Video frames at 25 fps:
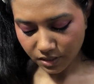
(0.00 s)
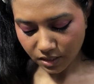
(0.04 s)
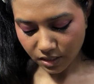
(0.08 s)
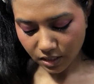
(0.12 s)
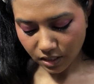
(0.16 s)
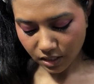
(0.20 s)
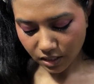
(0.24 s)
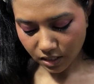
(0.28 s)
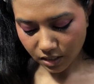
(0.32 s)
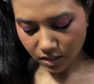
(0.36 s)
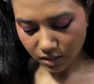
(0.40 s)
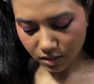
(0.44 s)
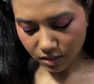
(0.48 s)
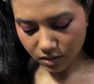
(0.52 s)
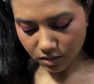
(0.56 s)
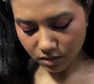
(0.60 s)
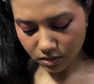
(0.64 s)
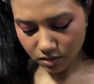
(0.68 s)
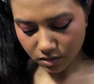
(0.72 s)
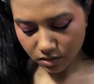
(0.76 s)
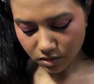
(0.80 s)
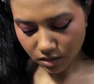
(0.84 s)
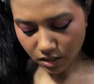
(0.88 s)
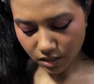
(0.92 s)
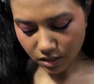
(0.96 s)

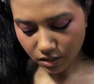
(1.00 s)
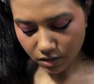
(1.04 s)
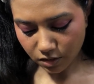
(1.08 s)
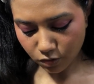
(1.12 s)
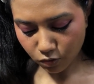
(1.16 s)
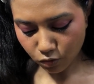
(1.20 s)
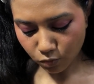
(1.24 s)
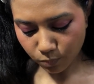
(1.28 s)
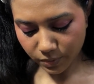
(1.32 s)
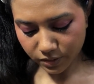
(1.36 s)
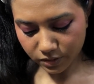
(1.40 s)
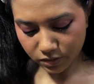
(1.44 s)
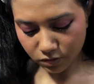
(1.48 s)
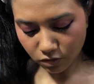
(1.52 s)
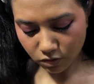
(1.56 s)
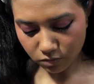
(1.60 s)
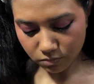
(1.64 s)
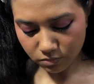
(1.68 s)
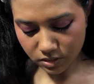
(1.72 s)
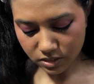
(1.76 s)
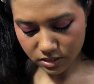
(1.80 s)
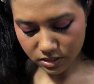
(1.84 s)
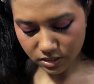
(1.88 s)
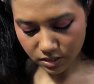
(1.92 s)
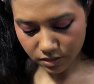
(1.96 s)
and I hope I did not
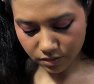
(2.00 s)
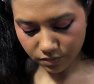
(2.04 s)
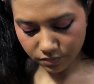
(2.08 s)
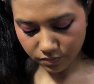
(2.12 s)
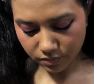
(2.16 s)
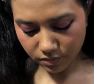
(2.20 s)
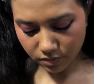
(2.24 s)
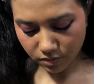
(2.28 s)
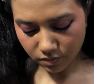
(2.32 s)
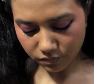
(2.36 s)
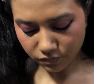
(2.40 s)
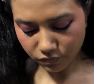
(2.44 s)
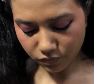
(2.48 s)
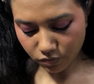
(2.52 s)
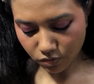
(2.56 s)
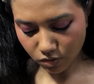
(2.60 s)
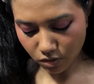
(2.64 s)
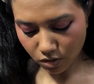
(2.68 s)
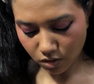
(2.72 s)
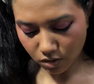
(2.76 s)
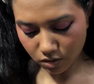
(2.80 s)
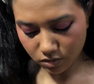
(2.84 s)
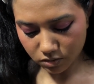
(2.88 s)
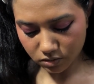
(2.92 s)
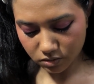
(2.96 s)
miss anything. I
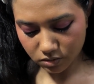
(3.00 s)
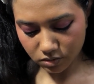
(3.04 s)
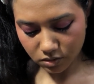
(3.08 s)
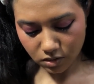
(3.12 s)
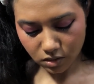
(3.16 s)
forgot.